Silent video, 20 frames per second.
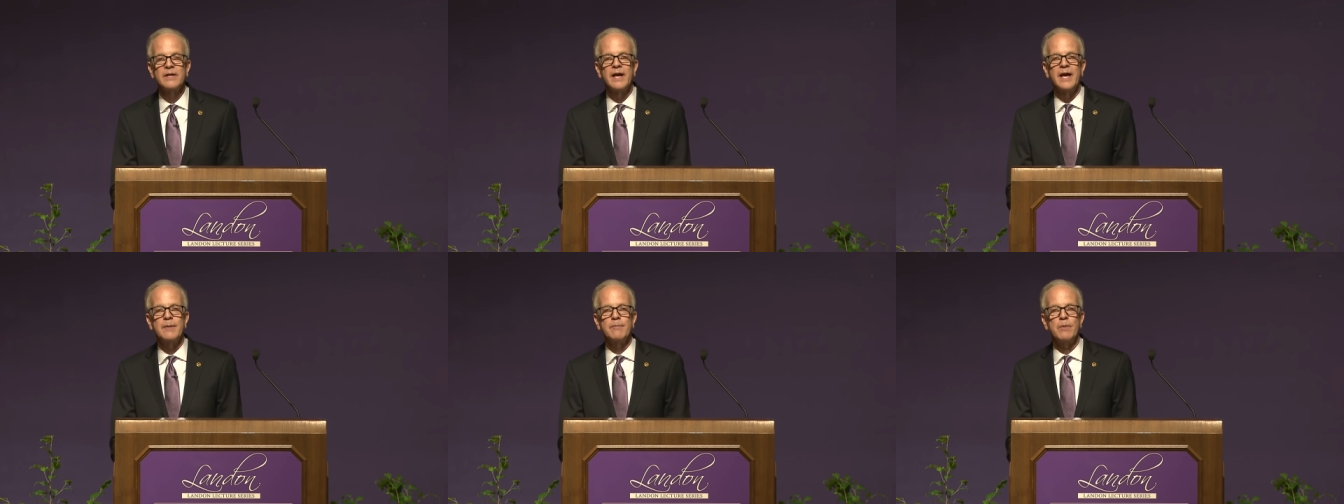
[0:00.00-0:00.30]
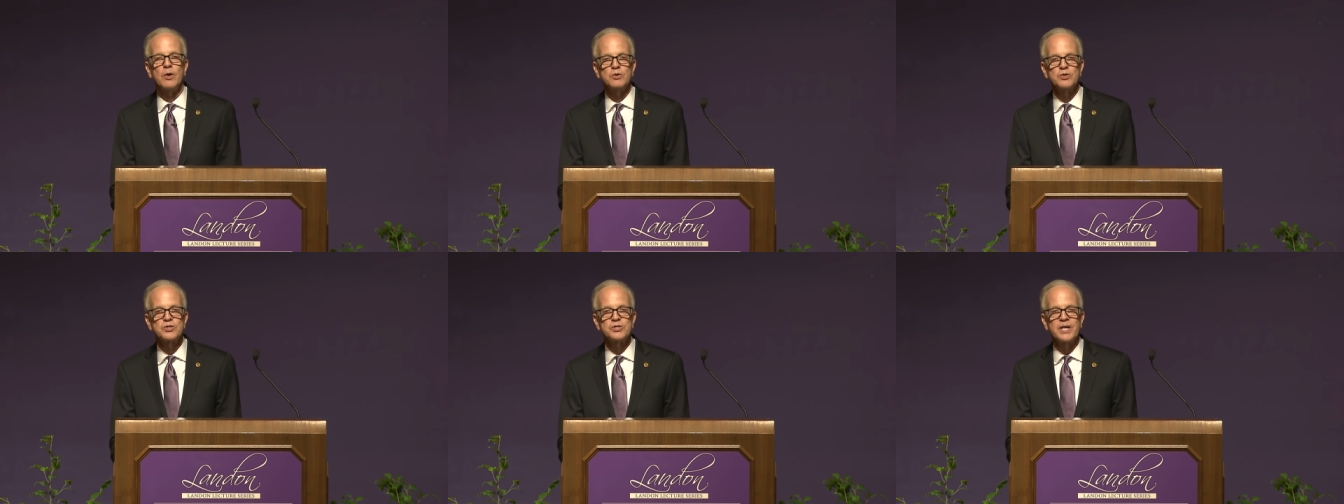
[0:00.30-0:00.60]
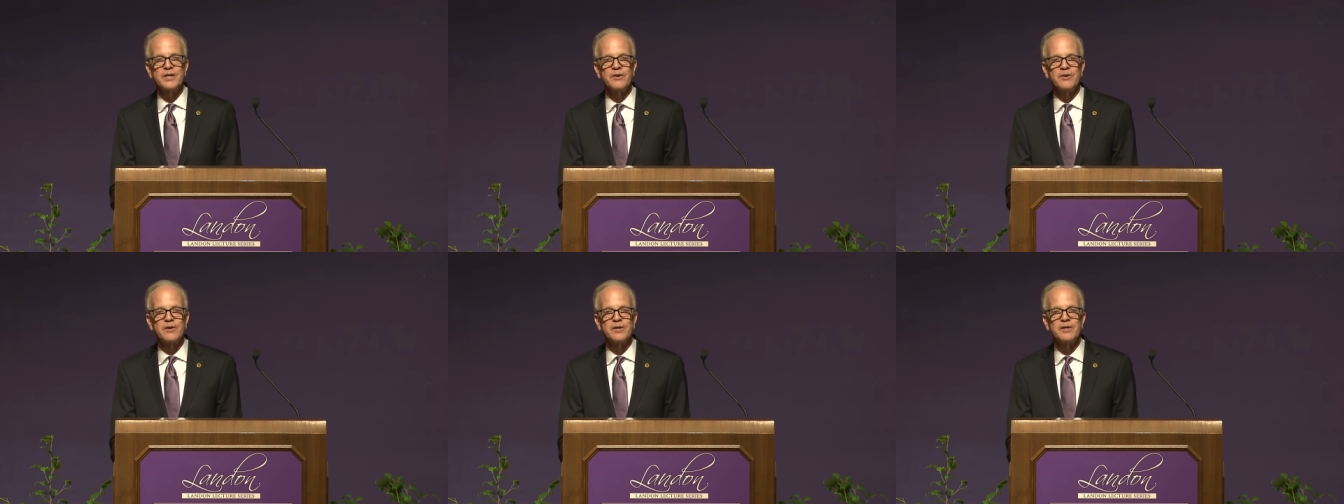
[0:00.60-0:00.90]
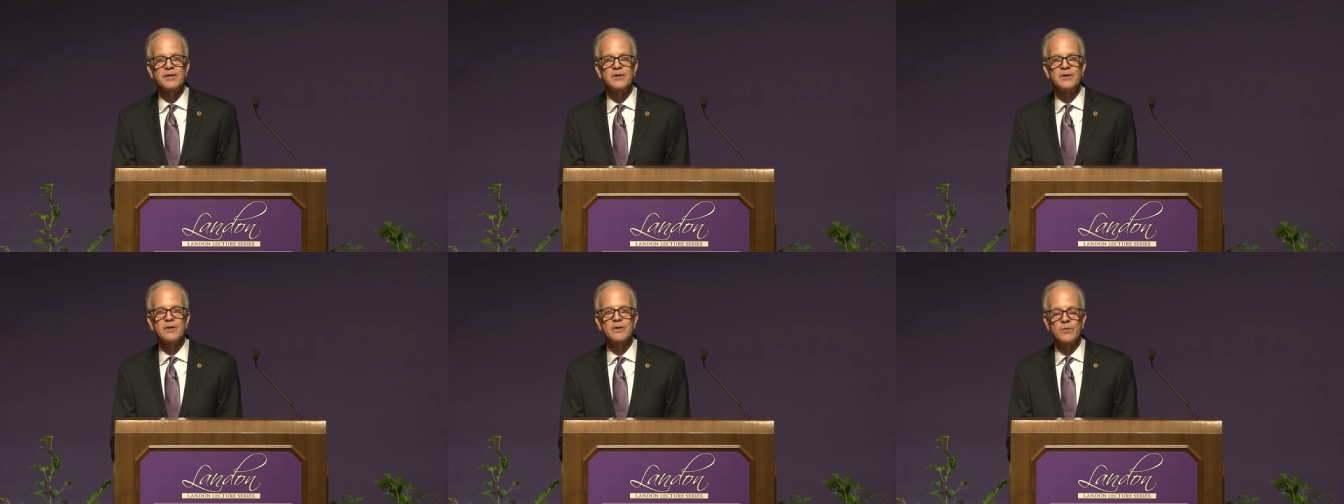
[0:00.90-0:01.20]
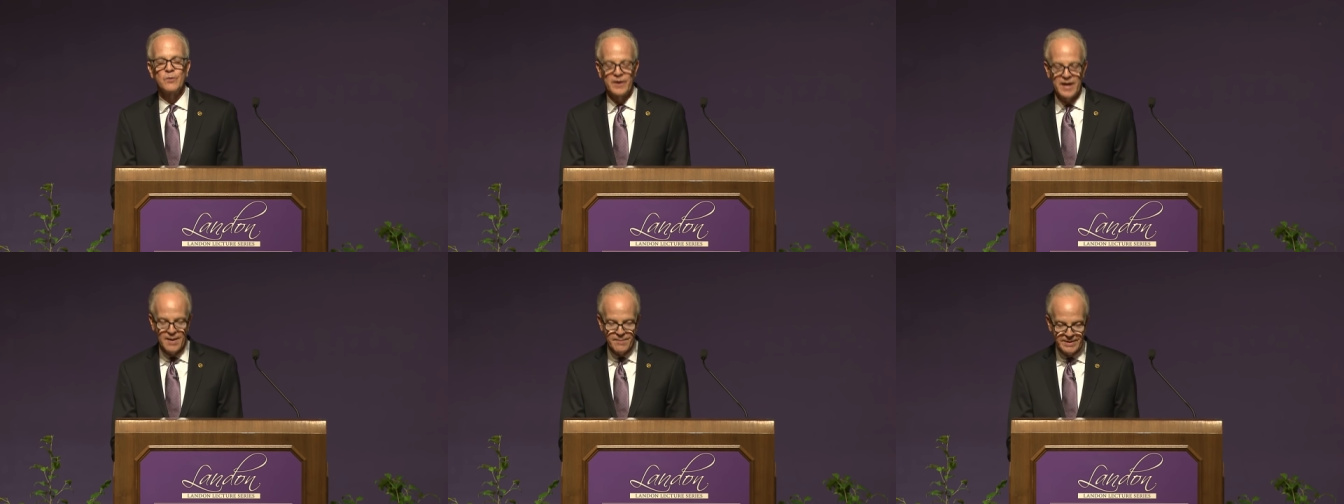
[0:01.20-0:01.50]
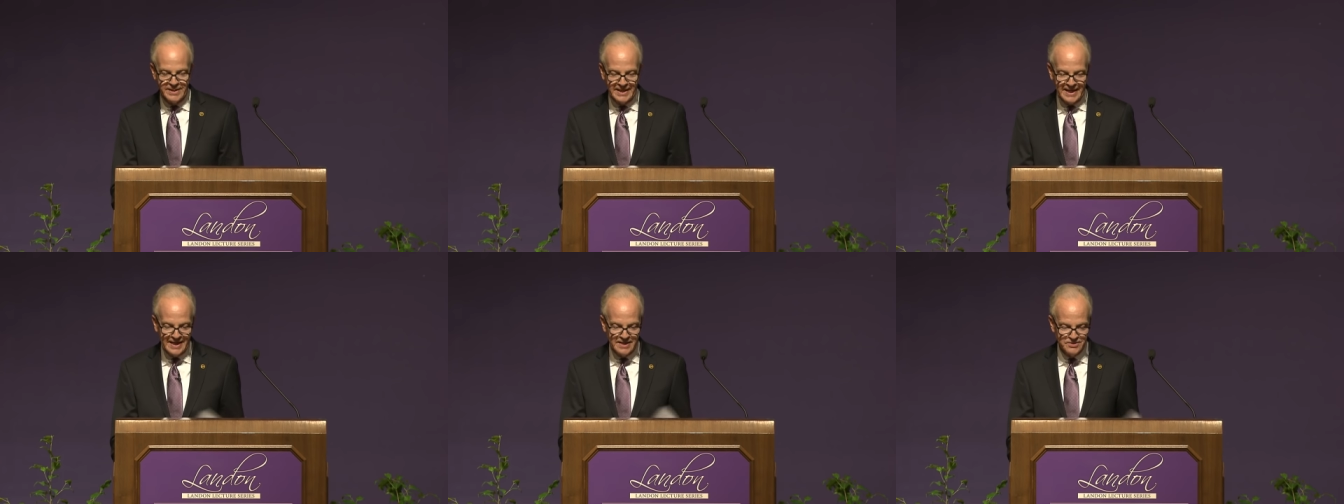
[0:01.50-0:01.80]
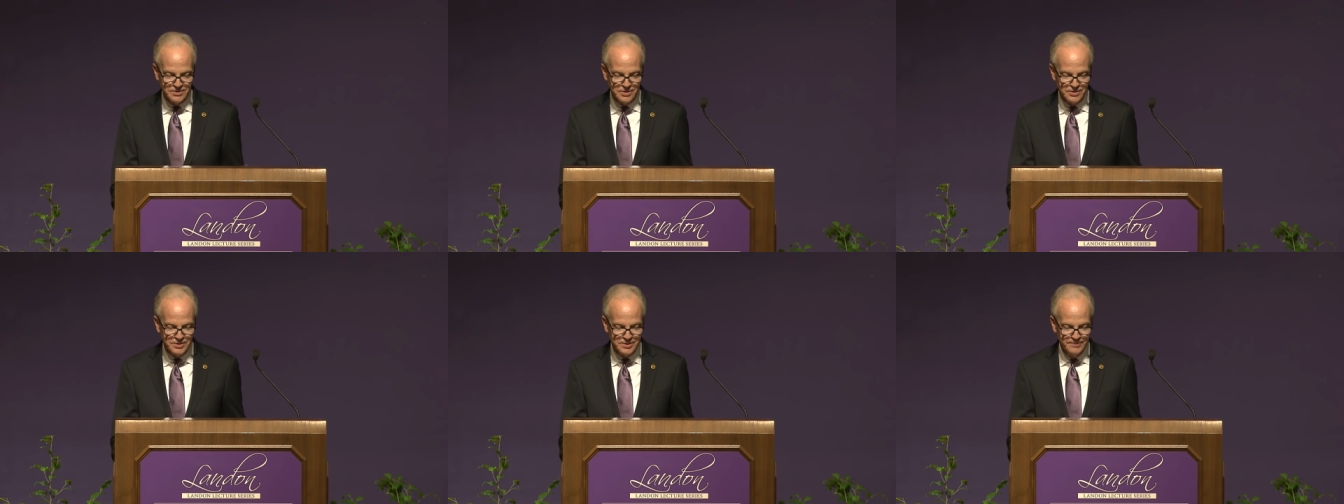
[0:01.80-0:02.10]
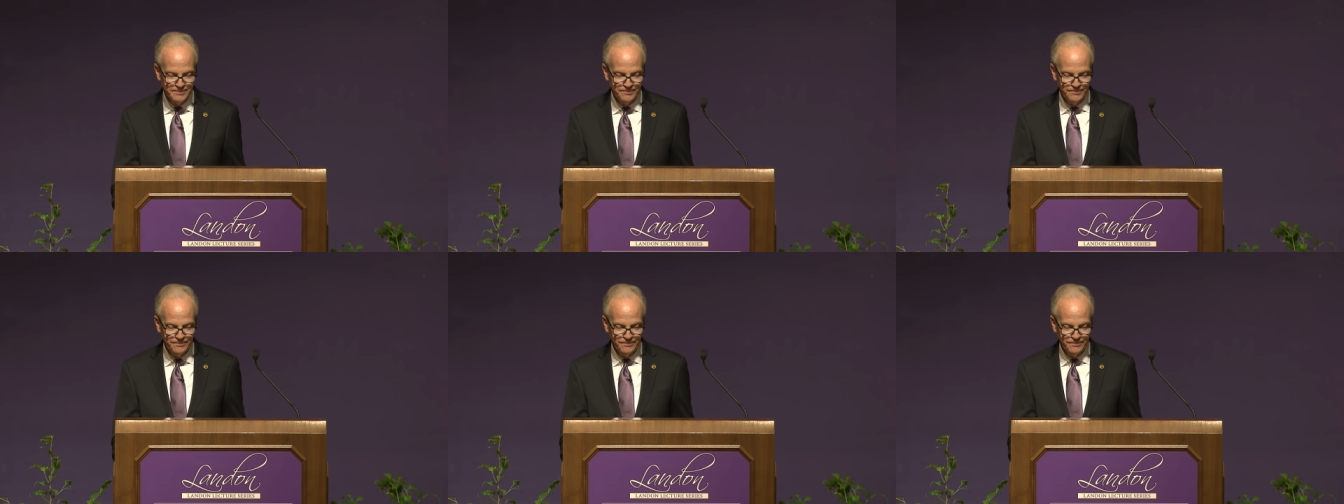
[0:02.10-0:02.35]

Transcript: and most centered when I'm in Kansas.